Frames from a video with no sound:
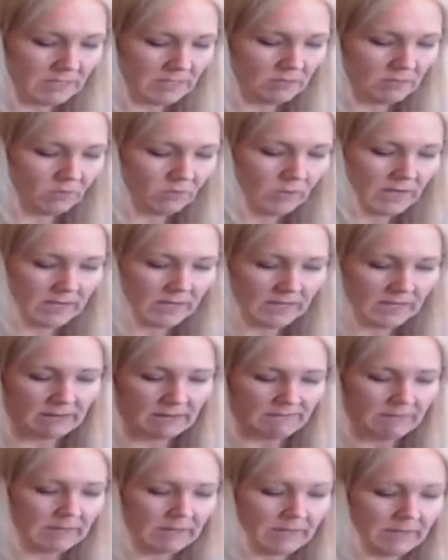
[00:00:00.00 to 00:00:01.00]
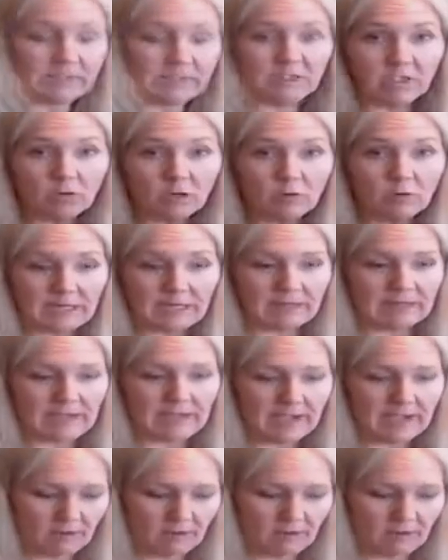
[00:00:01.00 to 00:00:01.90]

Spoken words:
or what. And I found I don't get that